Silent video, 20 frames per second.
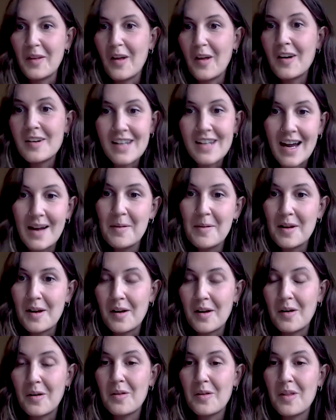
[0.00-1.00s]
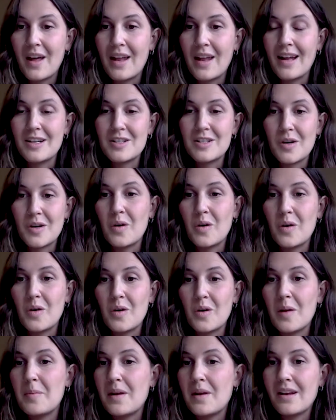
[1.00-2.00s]
long time ago that i showed
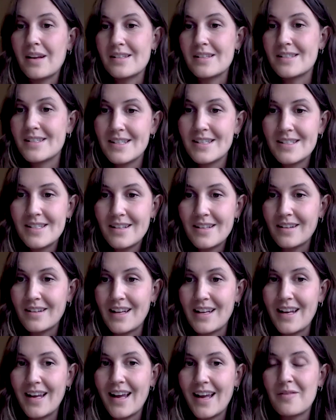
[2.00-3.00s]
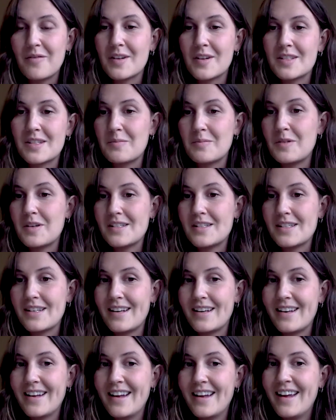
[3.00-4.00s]
up inconsistently and for some
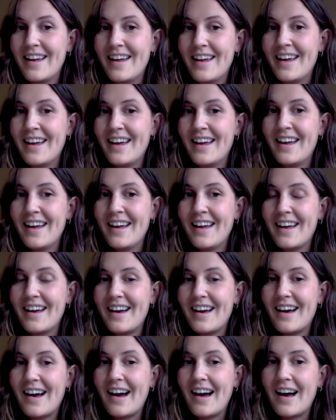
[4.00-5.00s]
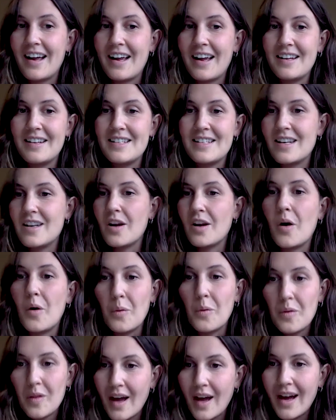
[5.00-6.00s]
reason i didn't
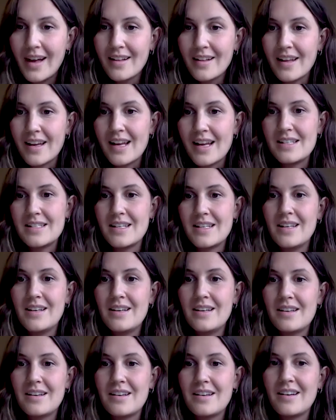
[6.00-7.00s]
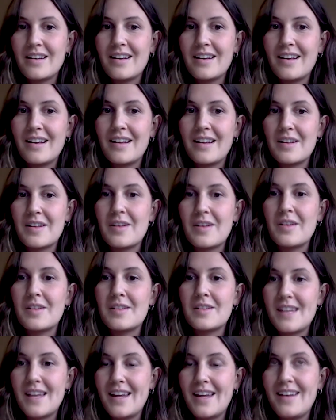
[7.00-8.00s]
own that like i didn't
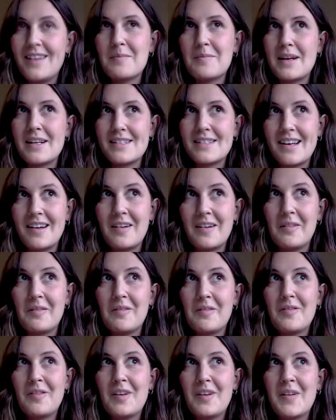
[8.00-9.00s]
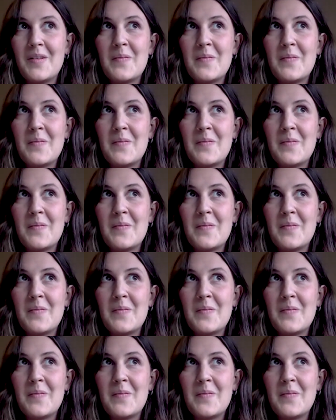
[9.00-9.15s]
say to myself